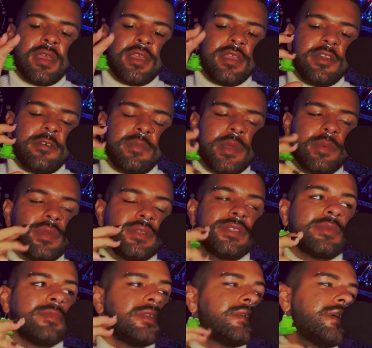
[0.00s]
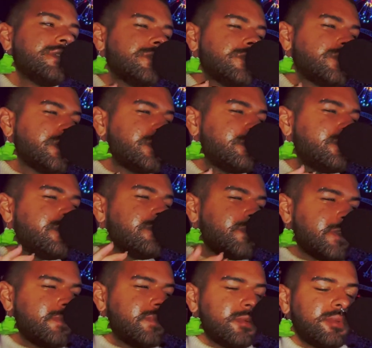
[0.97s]
you know, maybe some of you guys are trying to be a
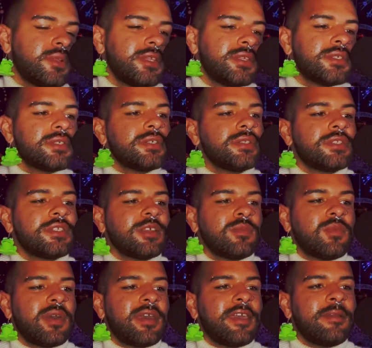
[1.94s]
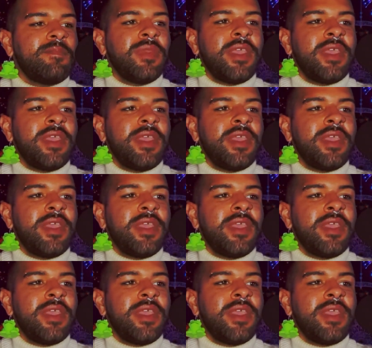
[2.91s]
people pleaser in some way.